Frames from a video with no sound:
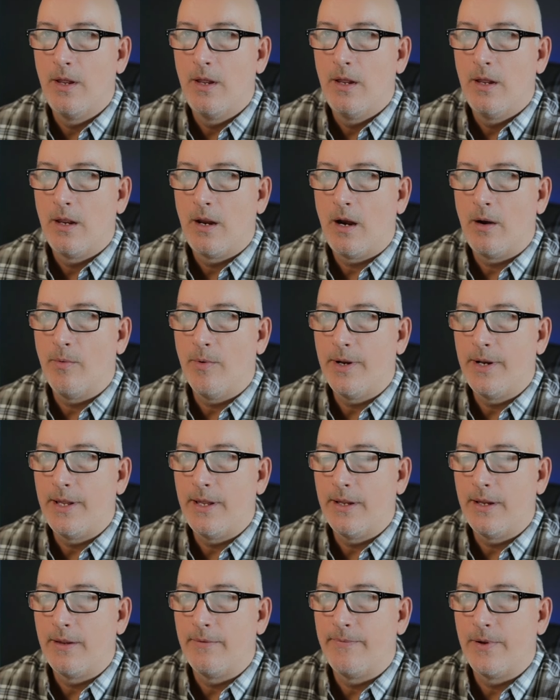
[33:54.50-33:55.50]
All right, we're going
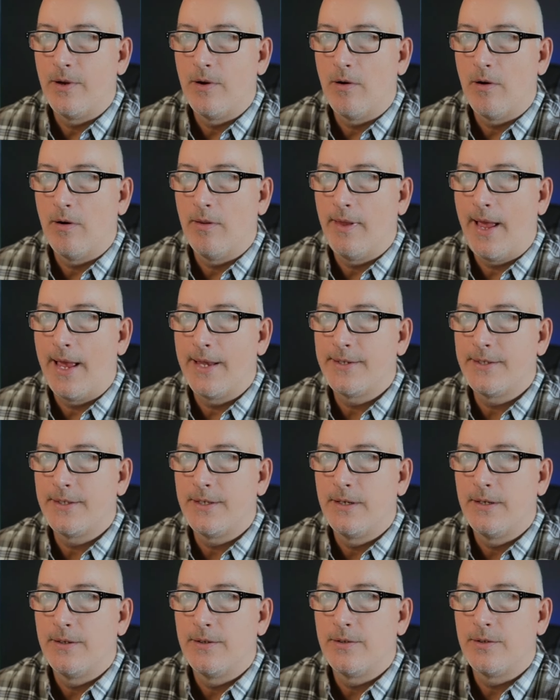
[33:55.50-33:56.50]
to configure our last
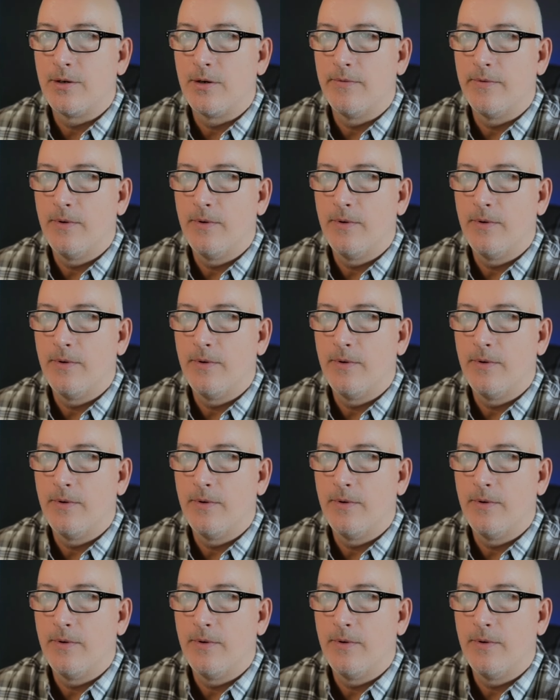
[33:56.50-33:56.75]
server,